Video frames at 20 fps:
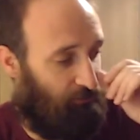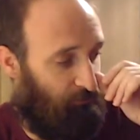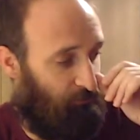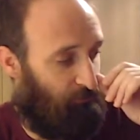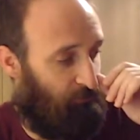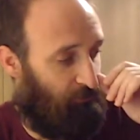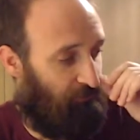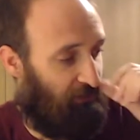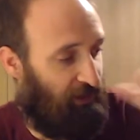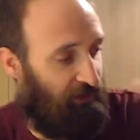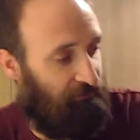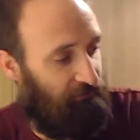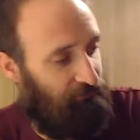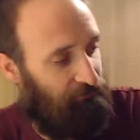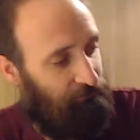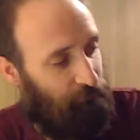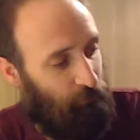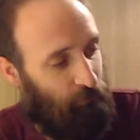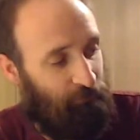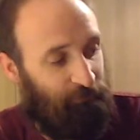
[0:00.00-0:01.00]
We've got
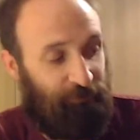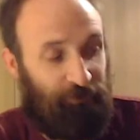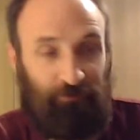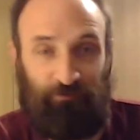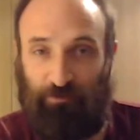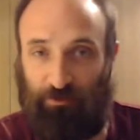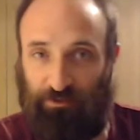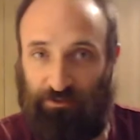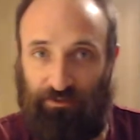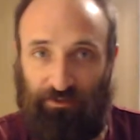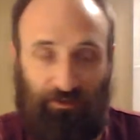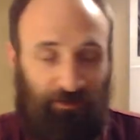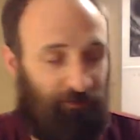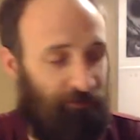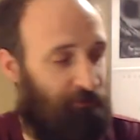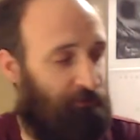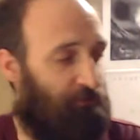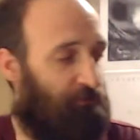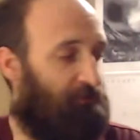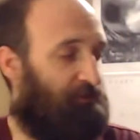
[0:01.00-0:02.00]
4 more books to go
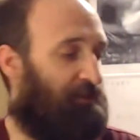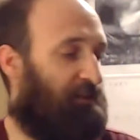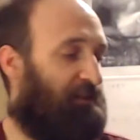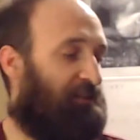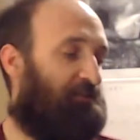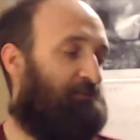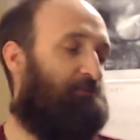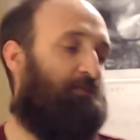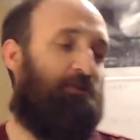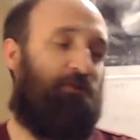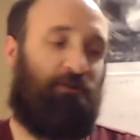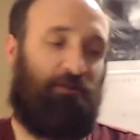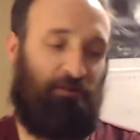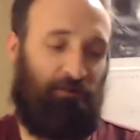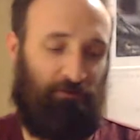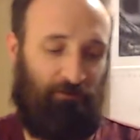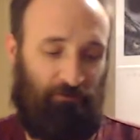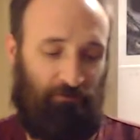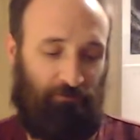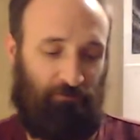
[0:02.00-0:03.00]
through. Today's book
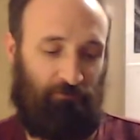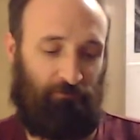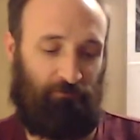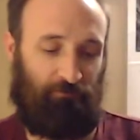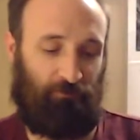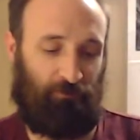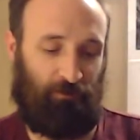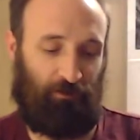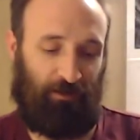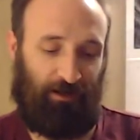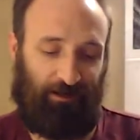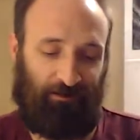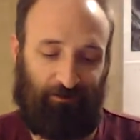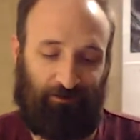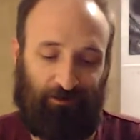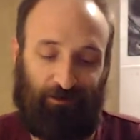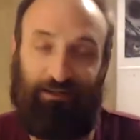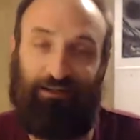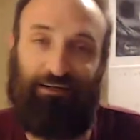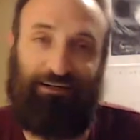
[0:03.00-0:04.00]
for
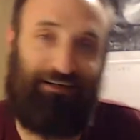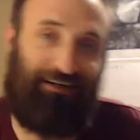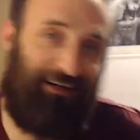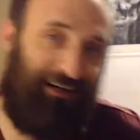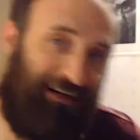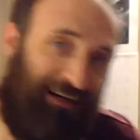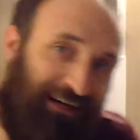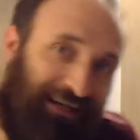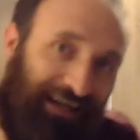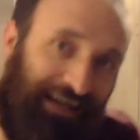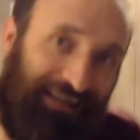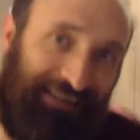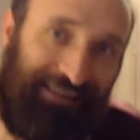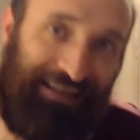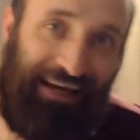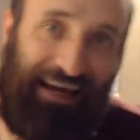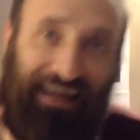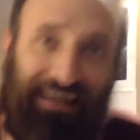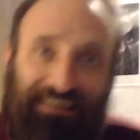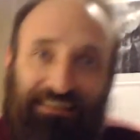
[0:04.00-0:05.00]
our
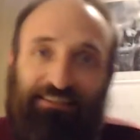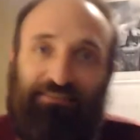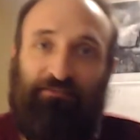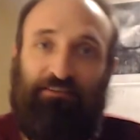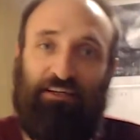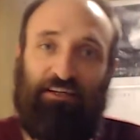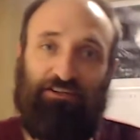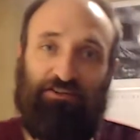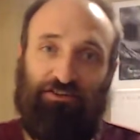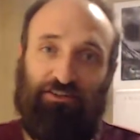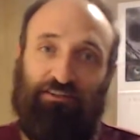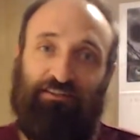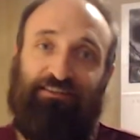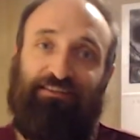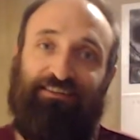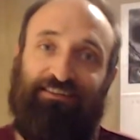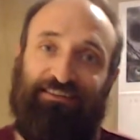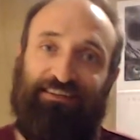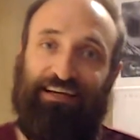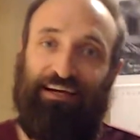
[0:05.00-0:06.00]
activation
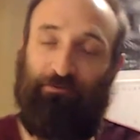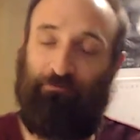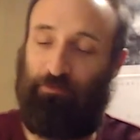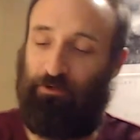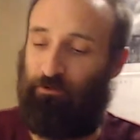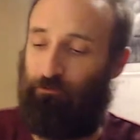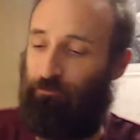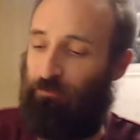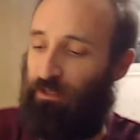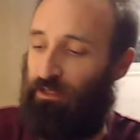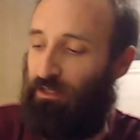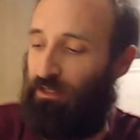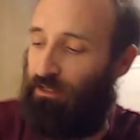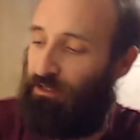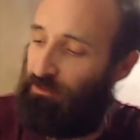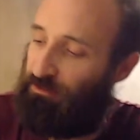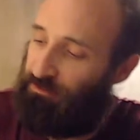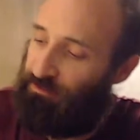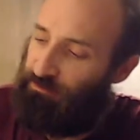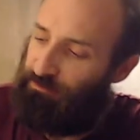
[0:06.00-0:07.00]
step in
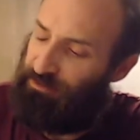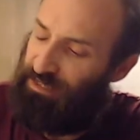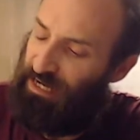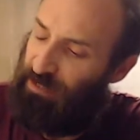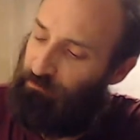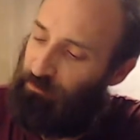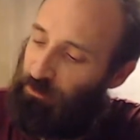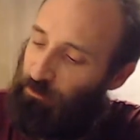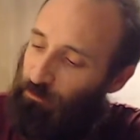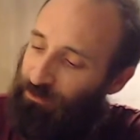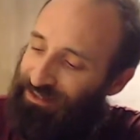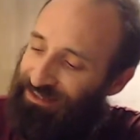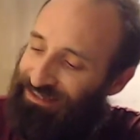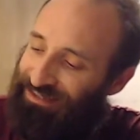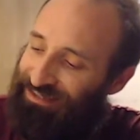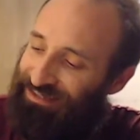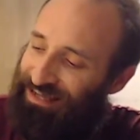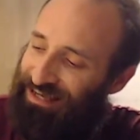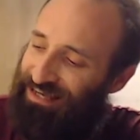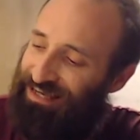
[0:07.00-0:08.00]
our syntopic
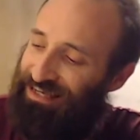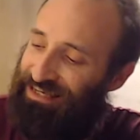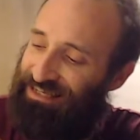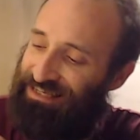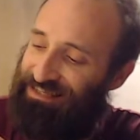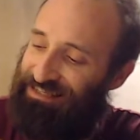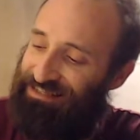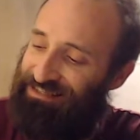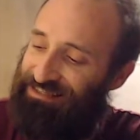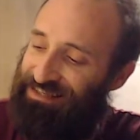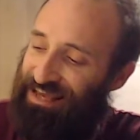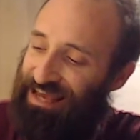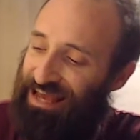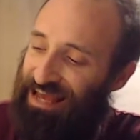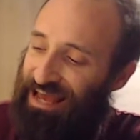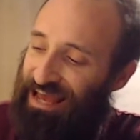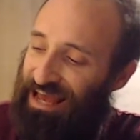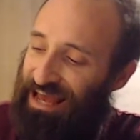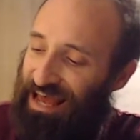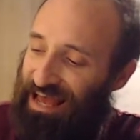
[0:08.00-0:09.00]
reading is
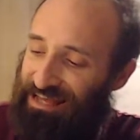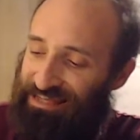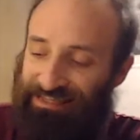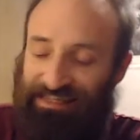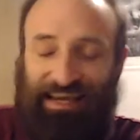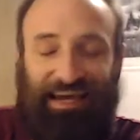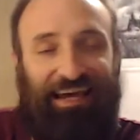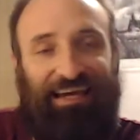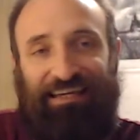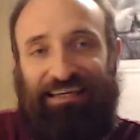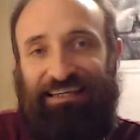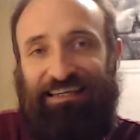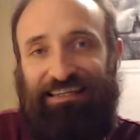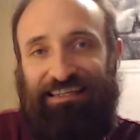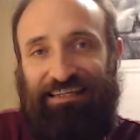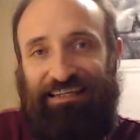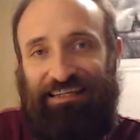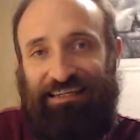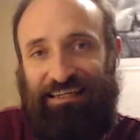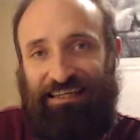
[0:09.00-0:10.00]
Attacking
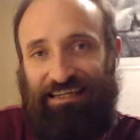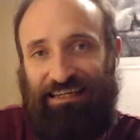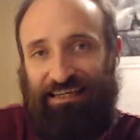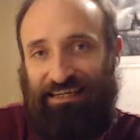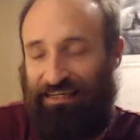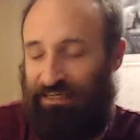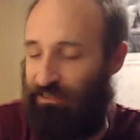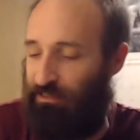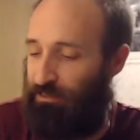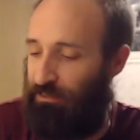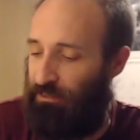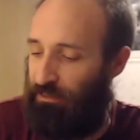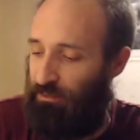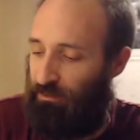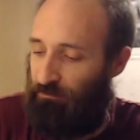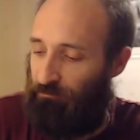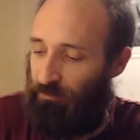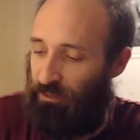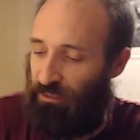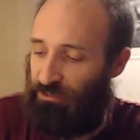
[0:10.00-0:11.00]
the King
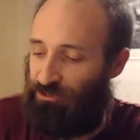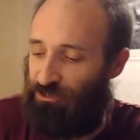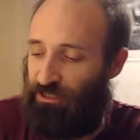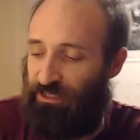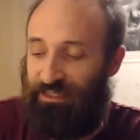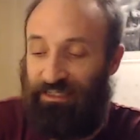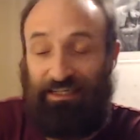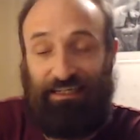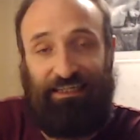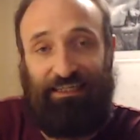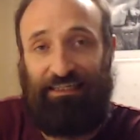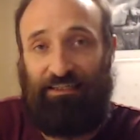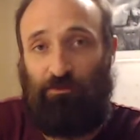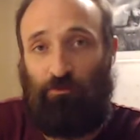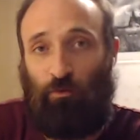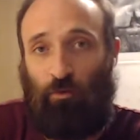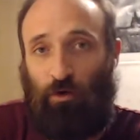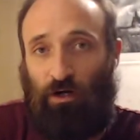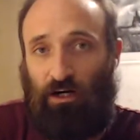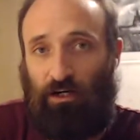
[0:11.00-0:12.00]
by
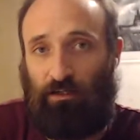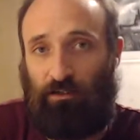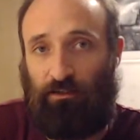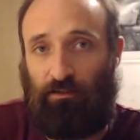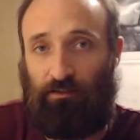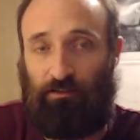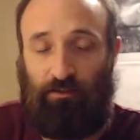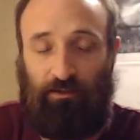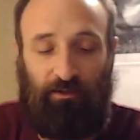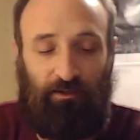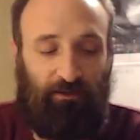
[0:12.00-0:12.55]
J.N. Walker.